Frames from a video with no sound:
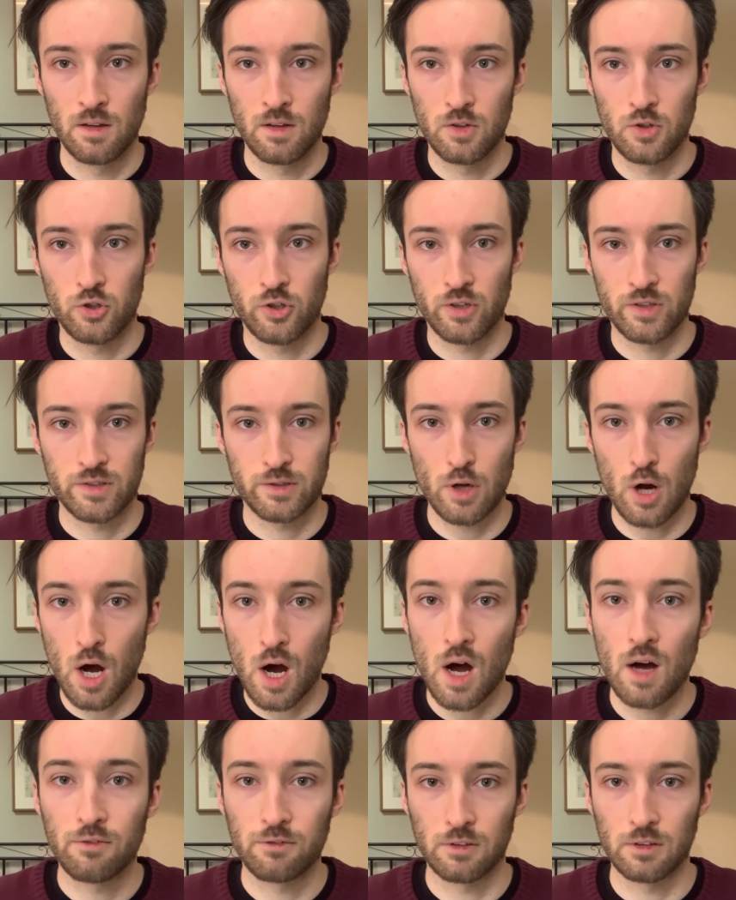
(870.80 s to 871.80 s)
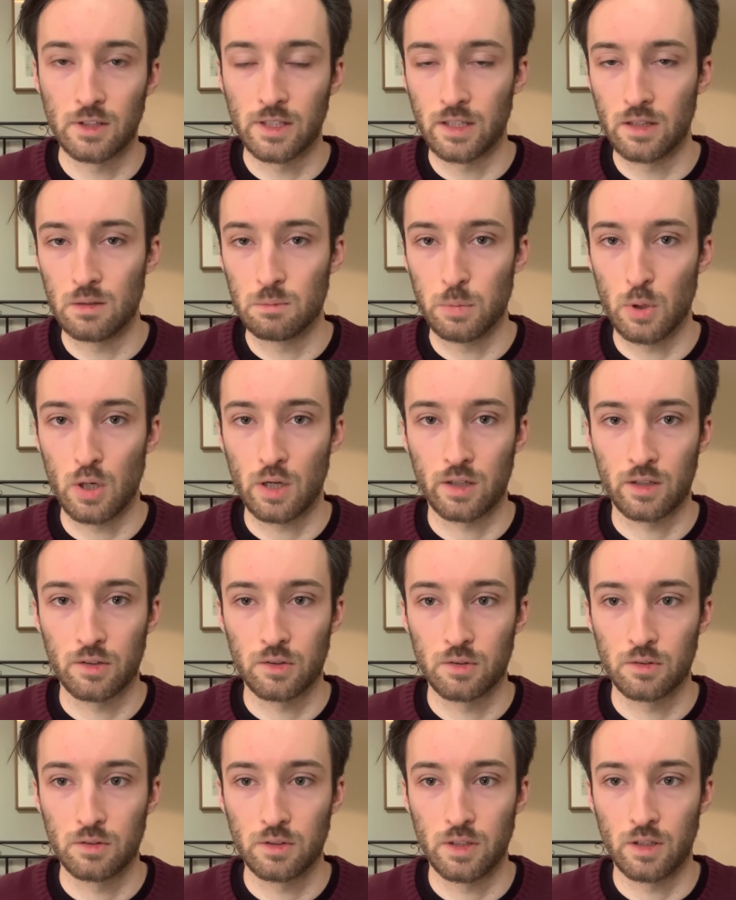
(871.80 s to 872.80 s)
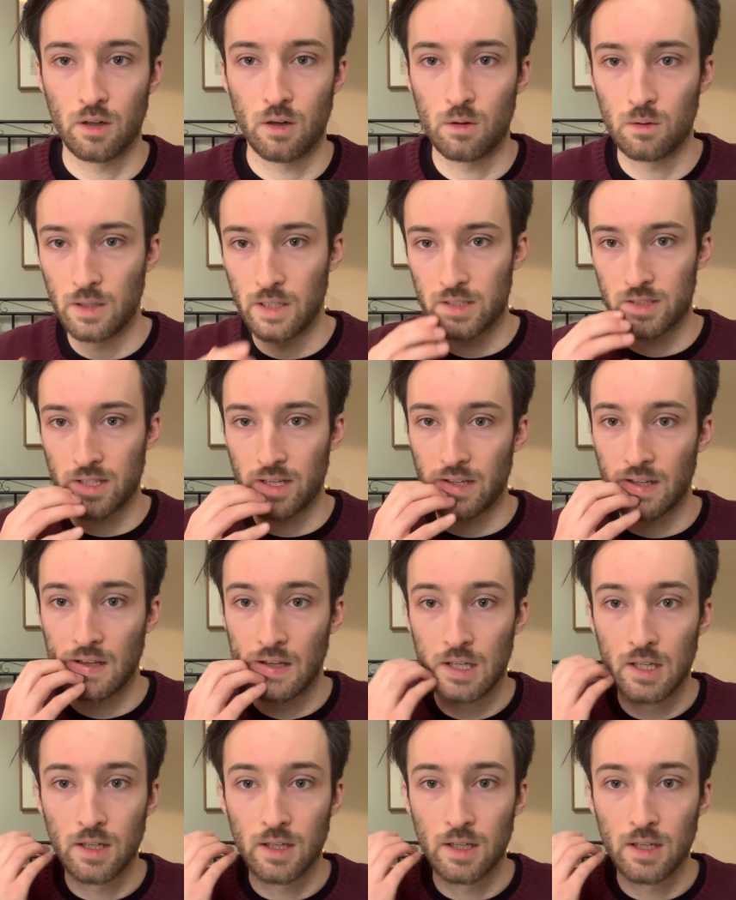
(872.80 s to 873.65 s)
just awful in the book. You know, it's like,